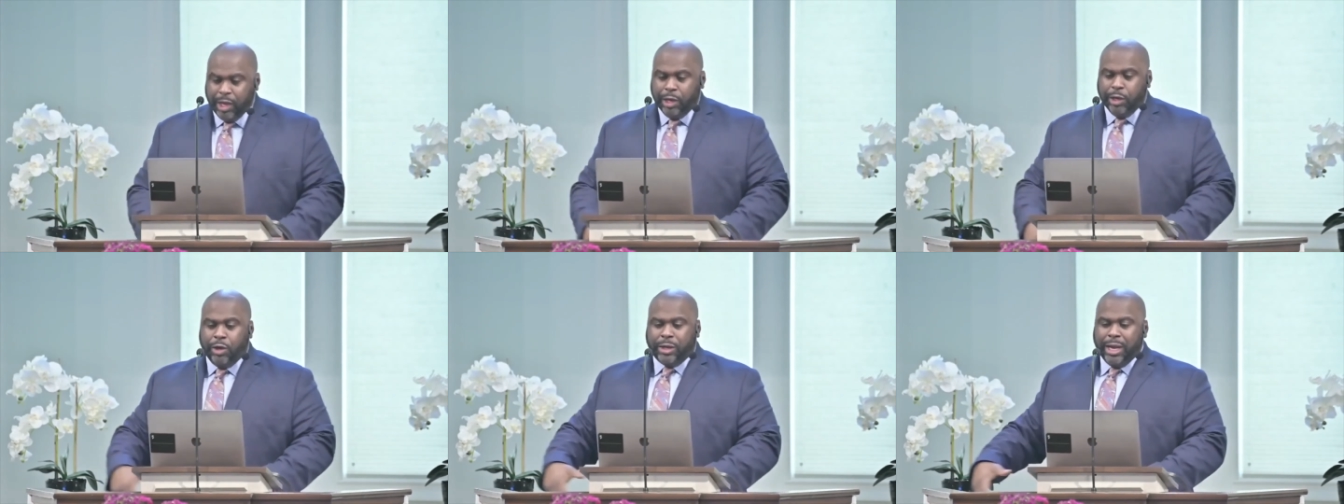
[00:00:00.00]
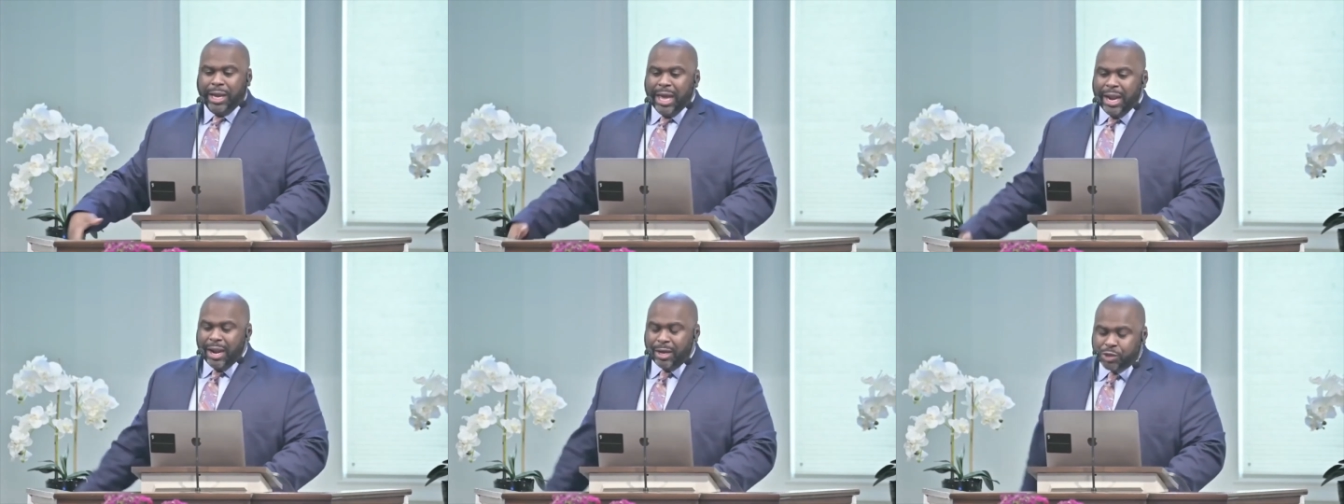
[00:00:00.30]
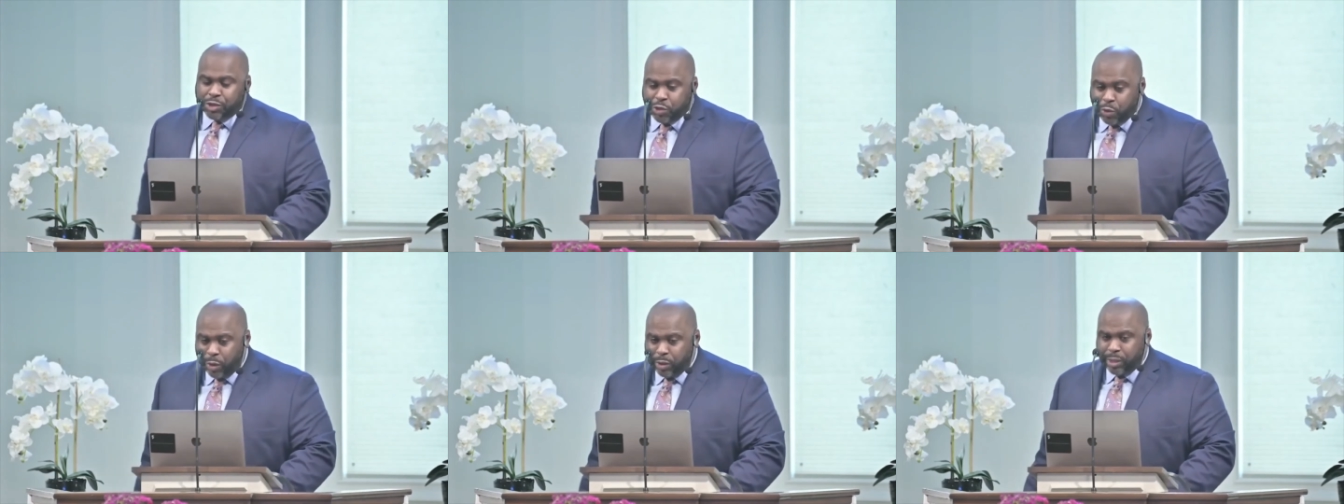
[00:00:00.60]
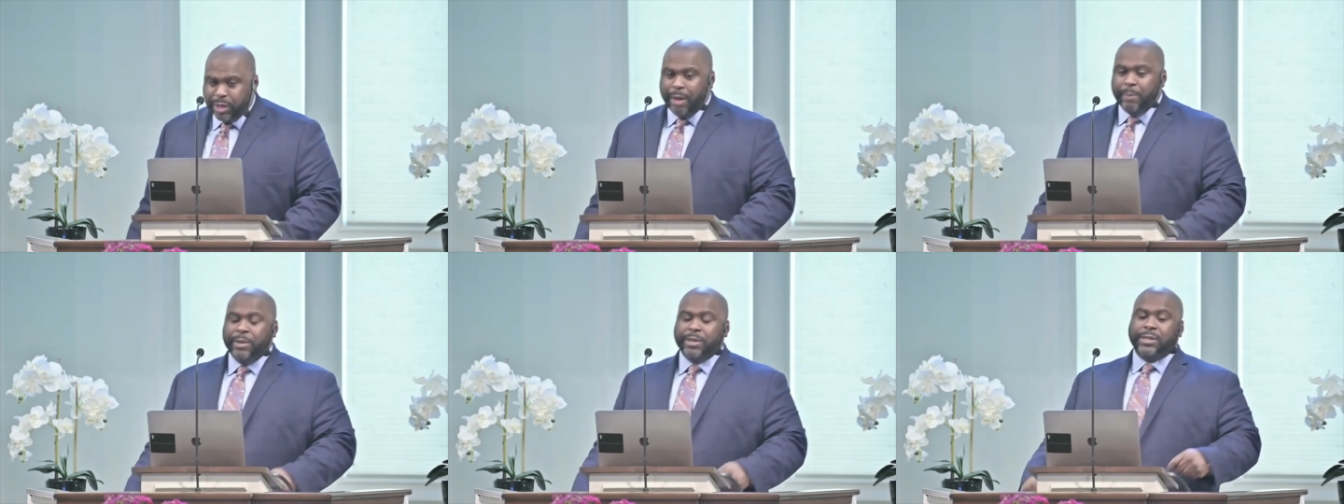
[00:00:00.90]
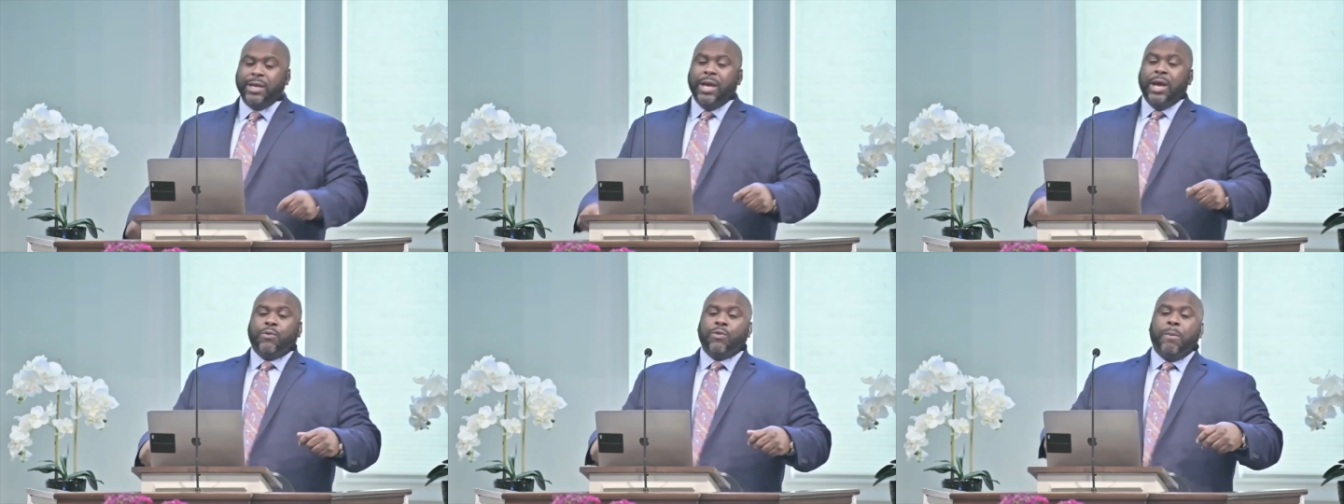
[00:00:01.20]
looking at our shortcomings,
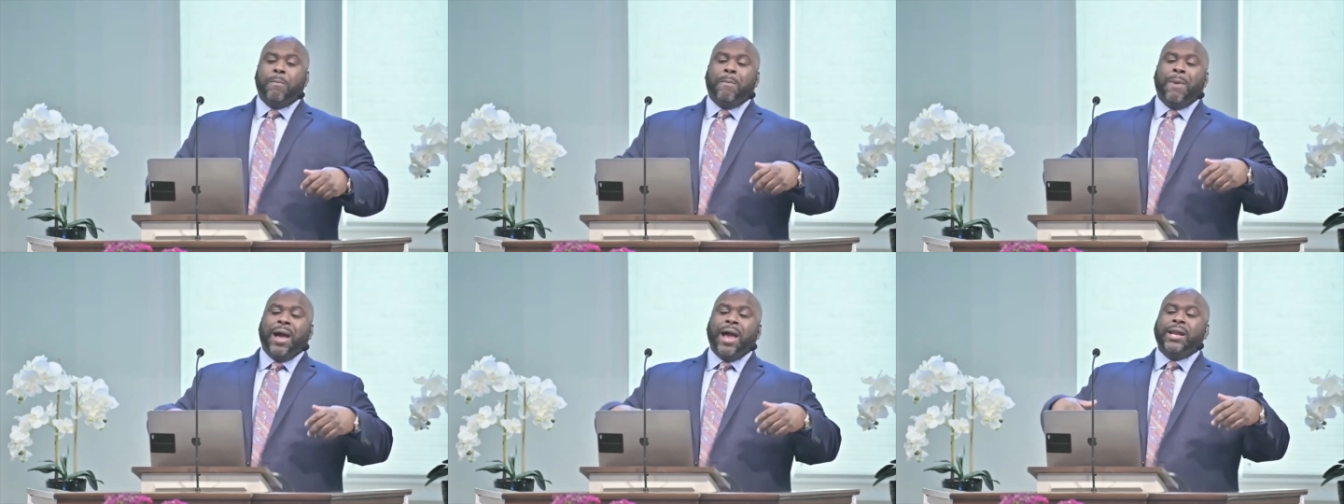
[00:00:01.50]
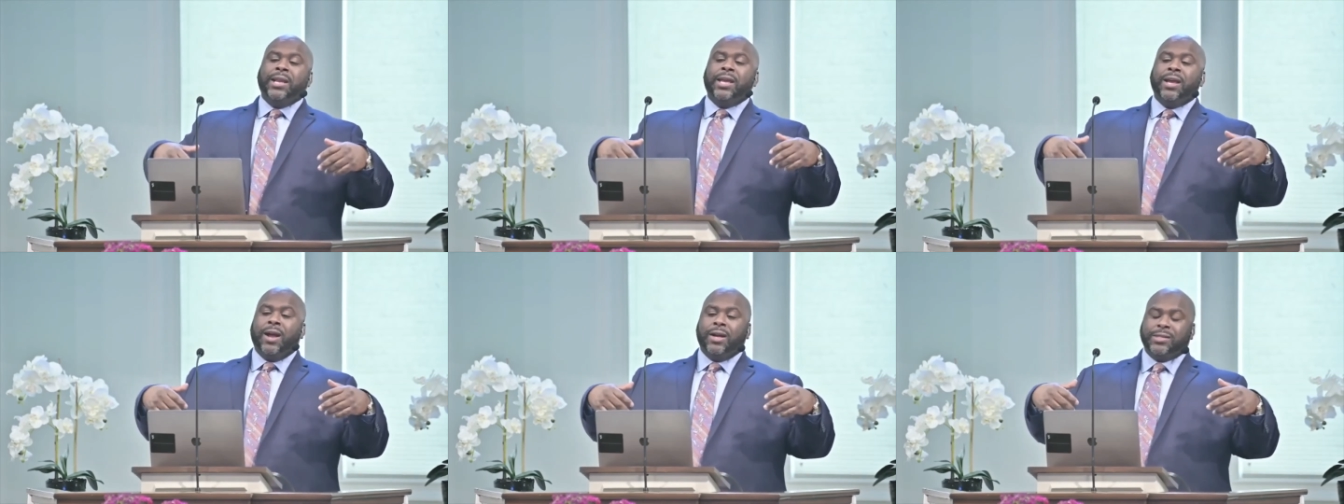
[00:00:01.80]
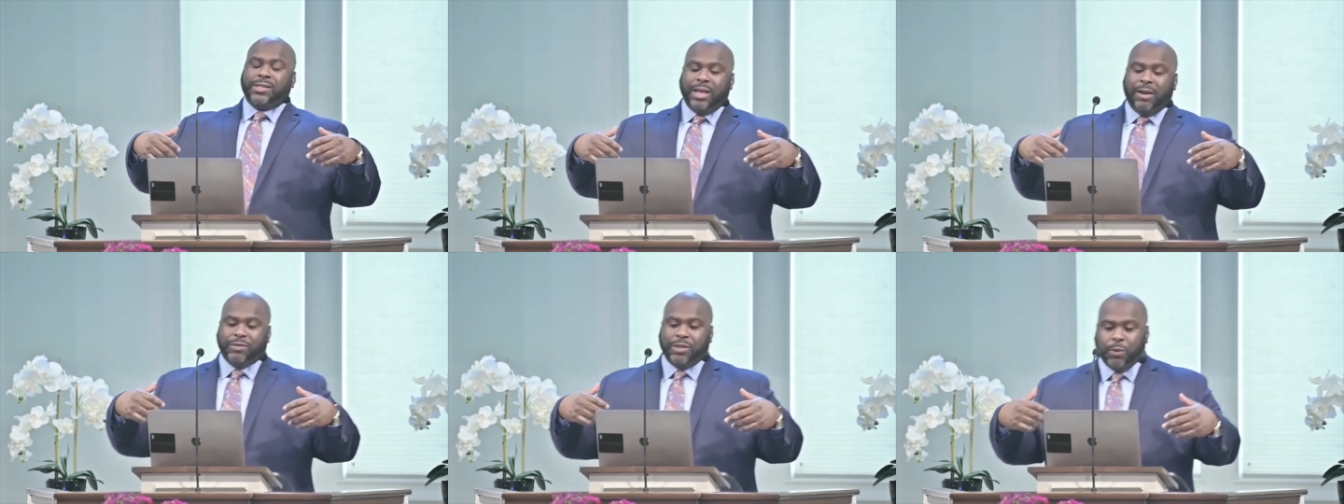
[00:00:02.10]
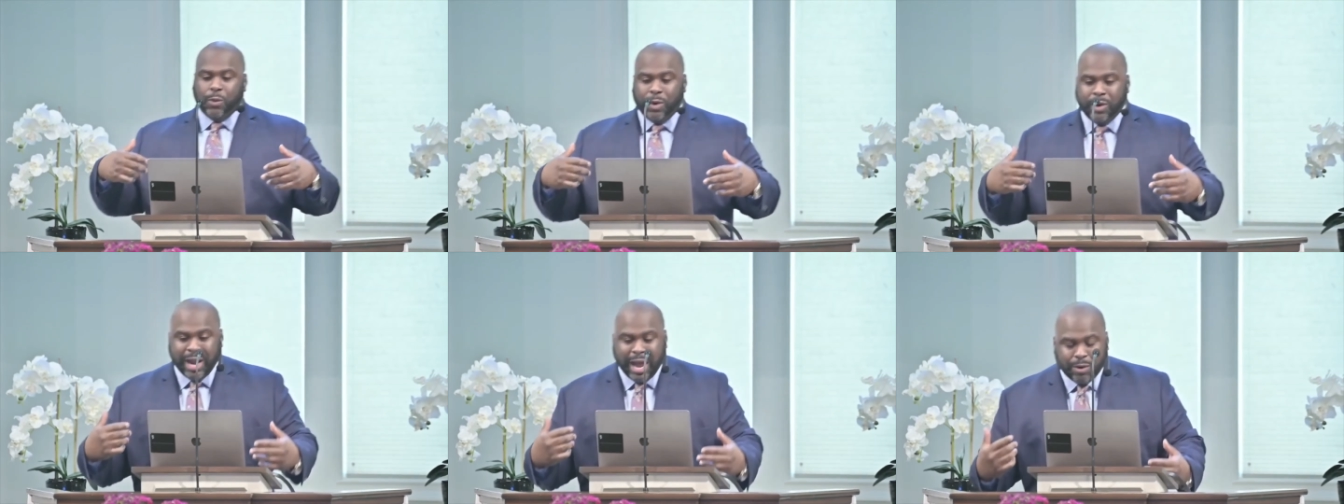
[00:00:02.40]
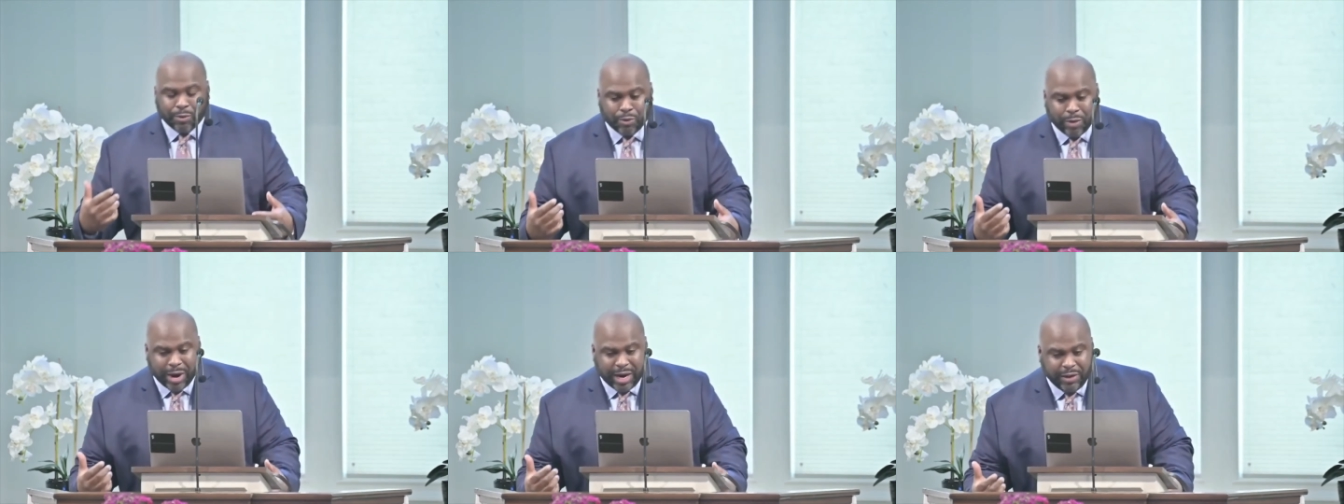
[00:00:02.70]
reminding ourselves that we're
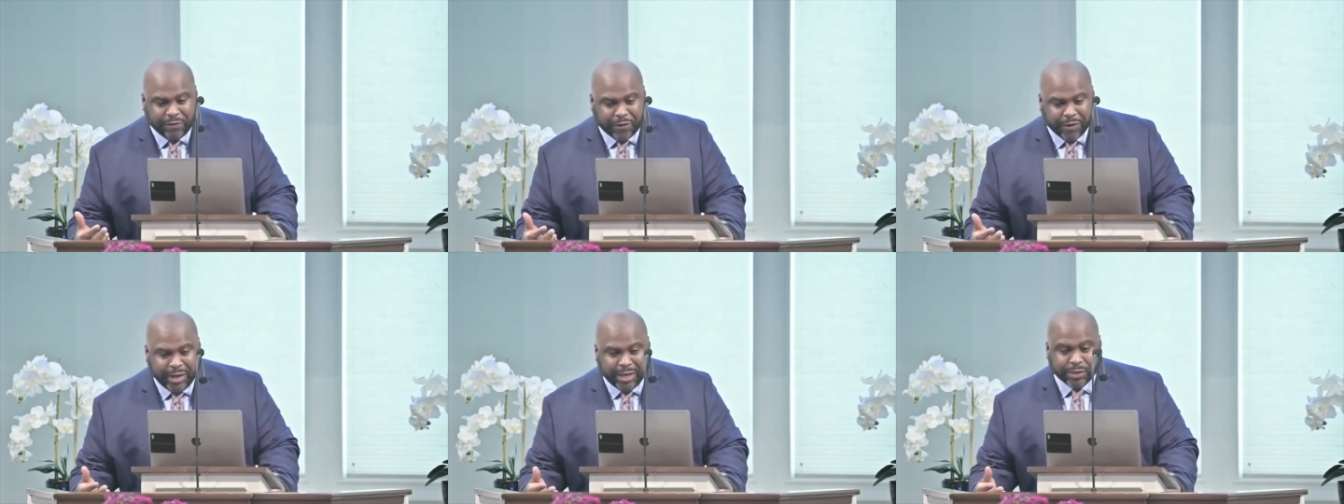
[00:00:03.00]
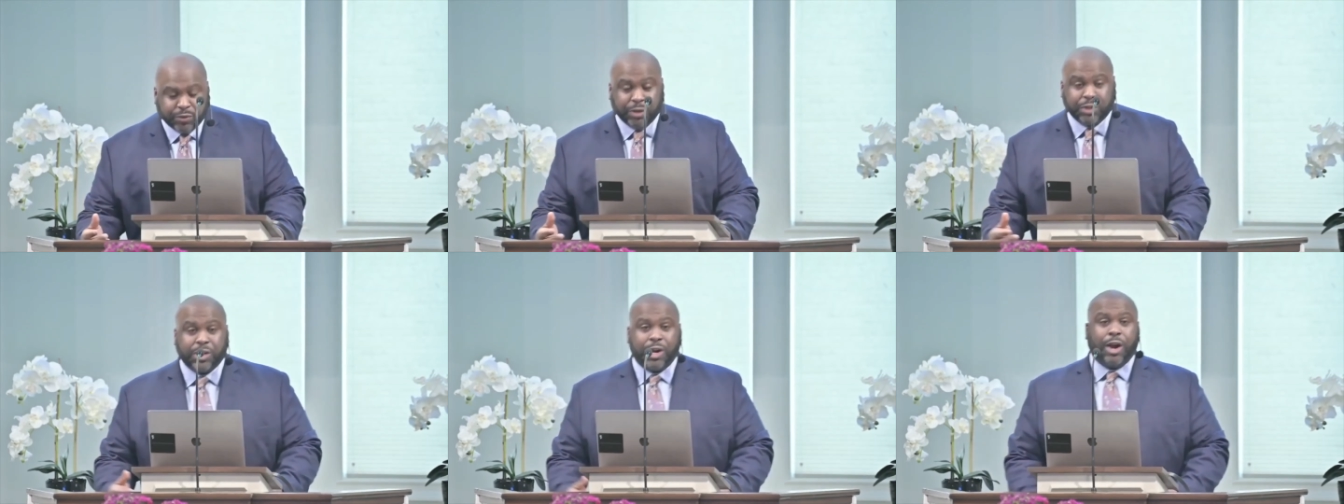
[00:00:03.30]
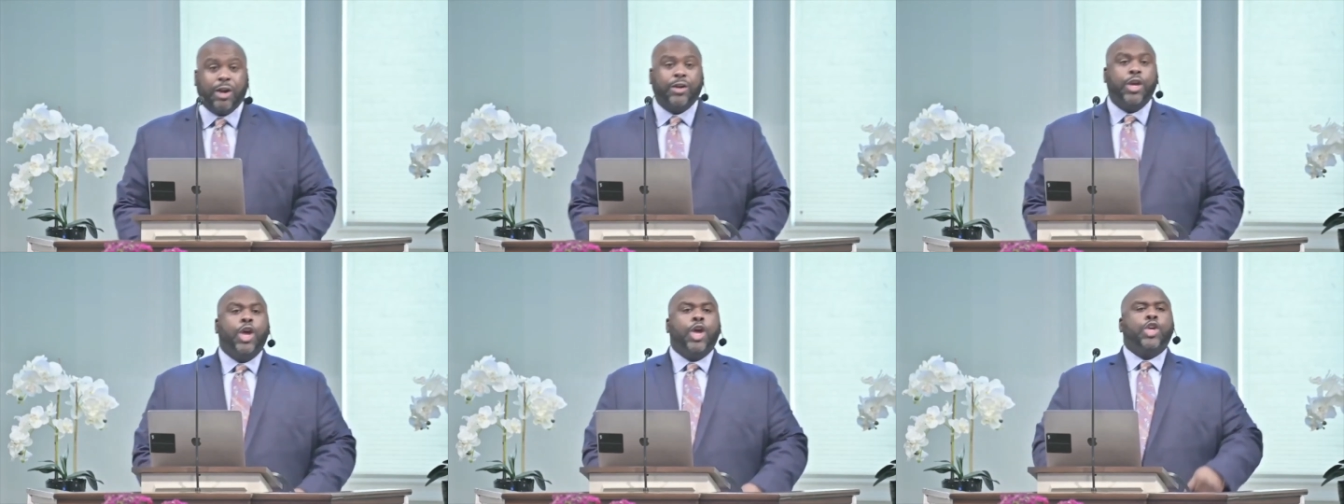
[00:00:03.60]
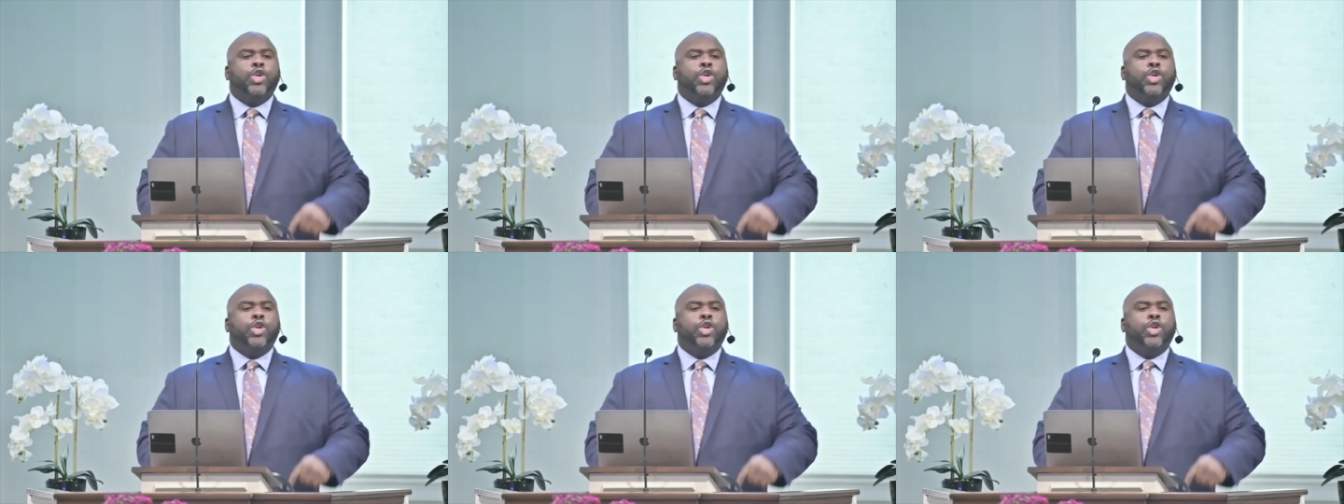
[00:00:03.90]
not ready for his return.